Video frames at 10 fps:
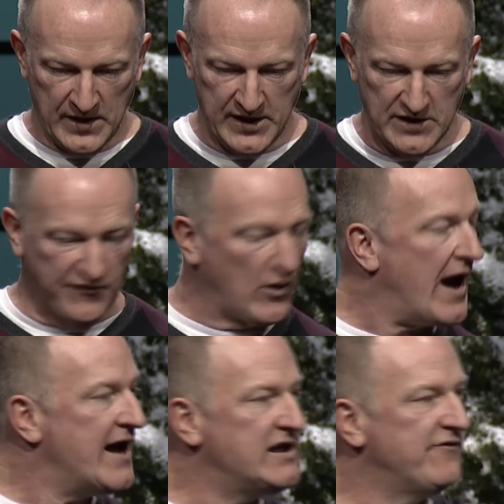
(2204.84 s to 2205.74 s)
In a
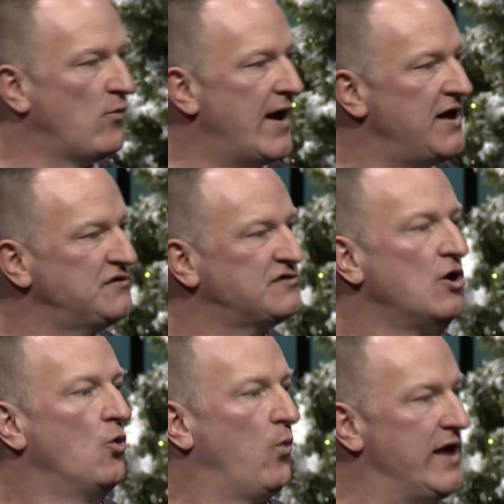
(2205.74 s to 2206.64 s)
variety of ways,
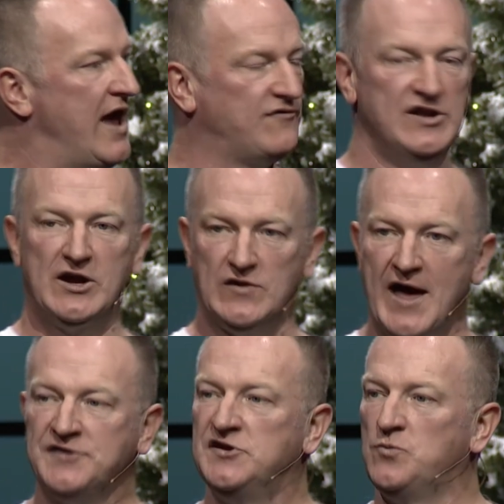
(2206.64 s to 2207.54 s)
we have
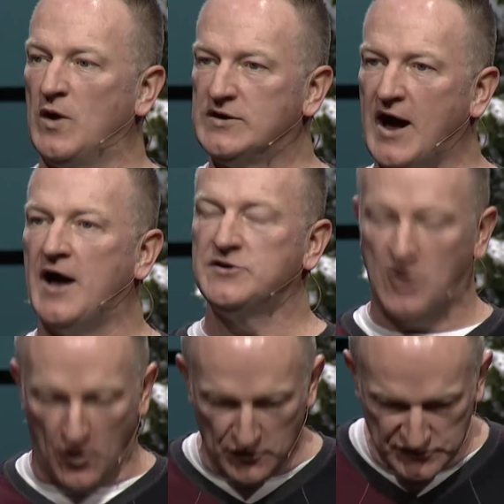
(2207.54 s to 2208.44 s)
neglected what God
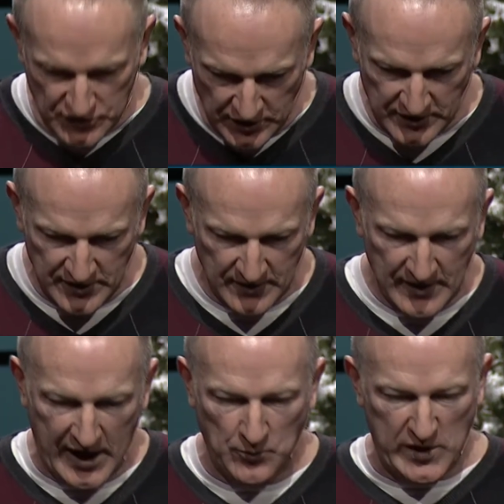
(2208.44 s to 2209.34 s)
calls good
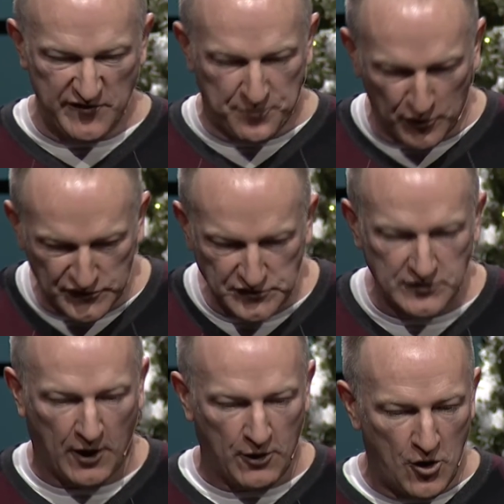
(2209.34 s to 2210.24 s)
and we have pursued
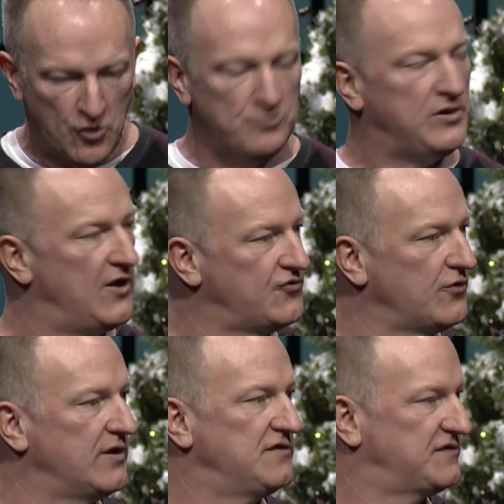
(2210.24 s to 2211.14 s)
our own pleasure
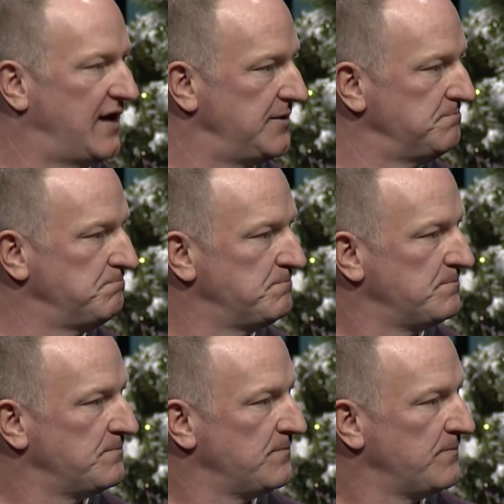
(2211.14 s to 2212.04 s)
instead.
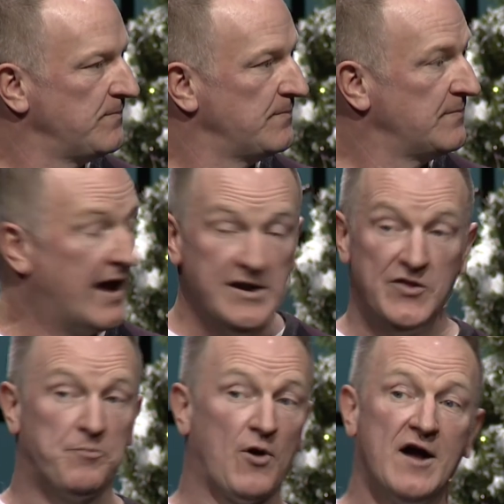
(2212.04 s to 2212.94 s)
And in the
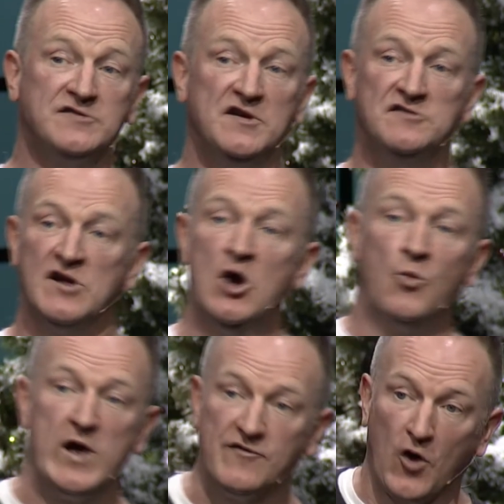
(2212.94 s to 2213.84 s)
process,
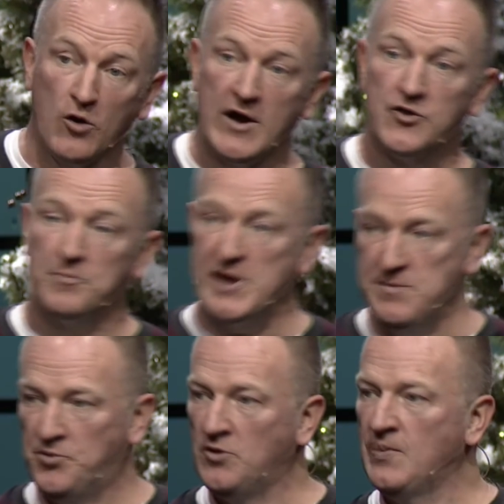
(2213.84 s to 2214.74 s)
we have hurt other
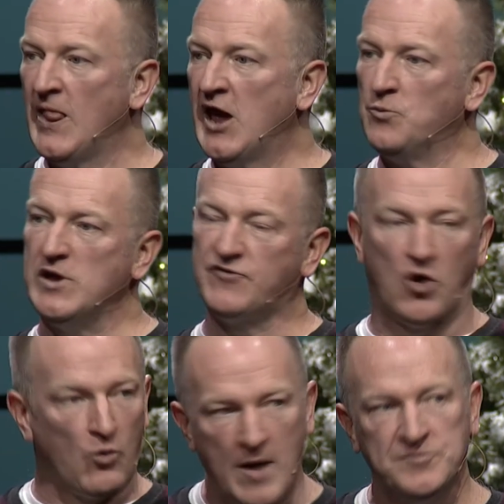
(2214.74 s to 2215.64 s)
people and we have
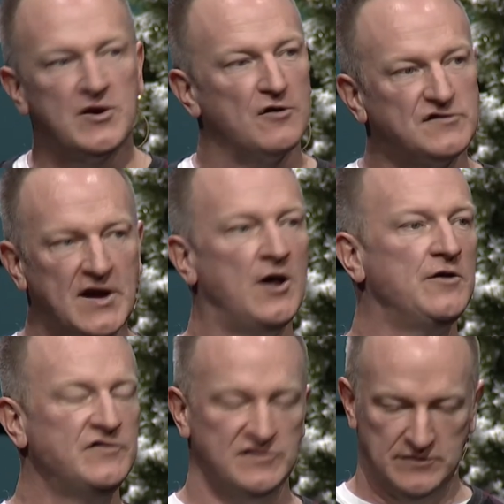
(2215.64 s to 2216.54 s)
corrupted
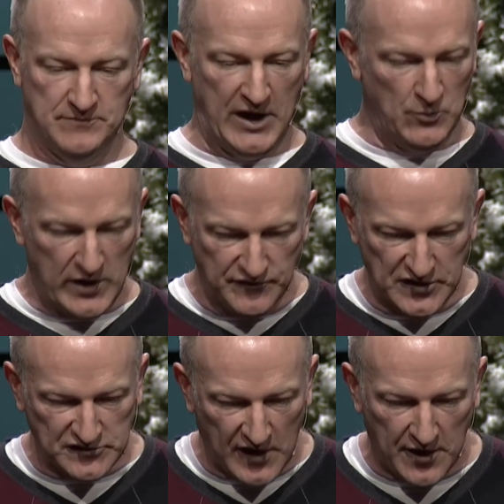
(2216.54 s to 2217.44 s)
ourselves and we have
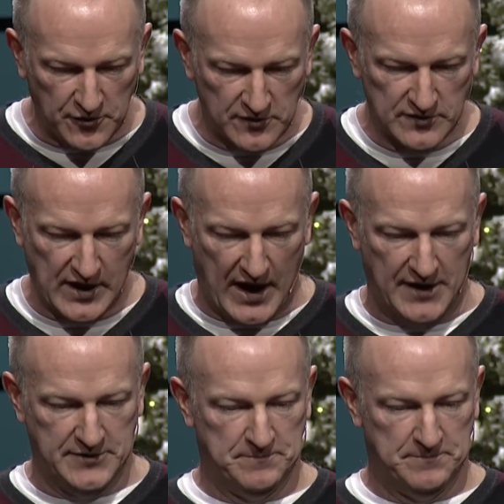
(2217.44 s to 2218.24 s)
dishonored God.